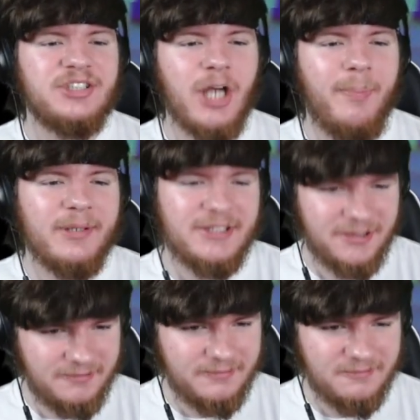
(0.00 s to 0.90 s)
Chippas.
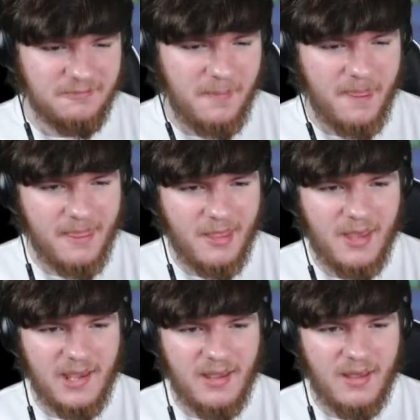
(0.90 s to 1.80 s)
Okay, lads, let's take
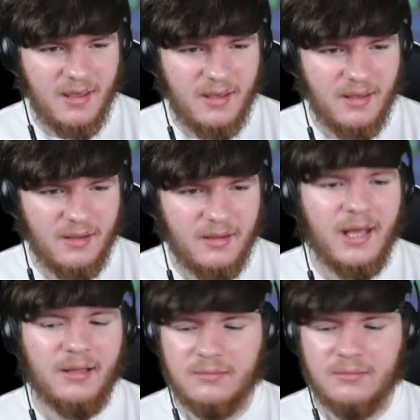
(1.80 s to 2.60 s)
this from the top. Yeah.